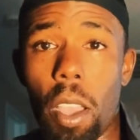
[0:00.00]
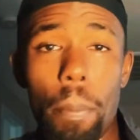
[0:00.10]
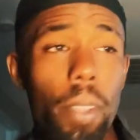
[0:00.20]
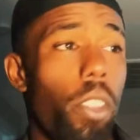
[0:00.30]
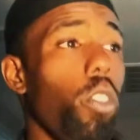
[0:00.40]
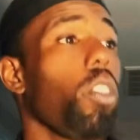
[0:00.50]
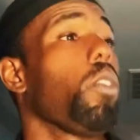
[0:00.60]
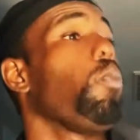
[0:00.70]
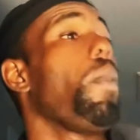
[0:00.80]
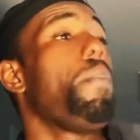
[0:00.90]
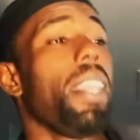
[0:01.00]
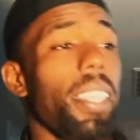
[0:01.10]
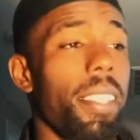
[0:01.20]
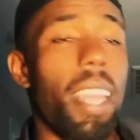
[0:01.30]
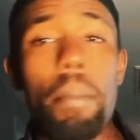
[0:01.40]
But they're repeating the
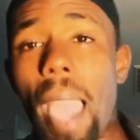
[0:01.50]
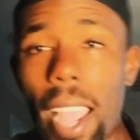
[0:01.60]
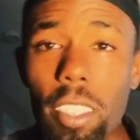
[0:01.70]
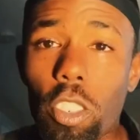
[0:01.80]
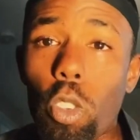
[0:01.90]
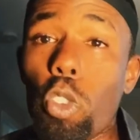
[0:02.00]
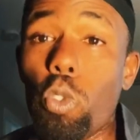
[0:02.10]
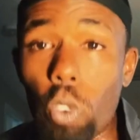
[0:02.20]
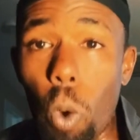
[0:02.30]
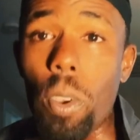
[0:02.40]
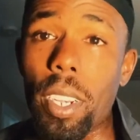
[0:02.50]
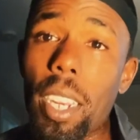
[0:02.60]
same action, so you know what it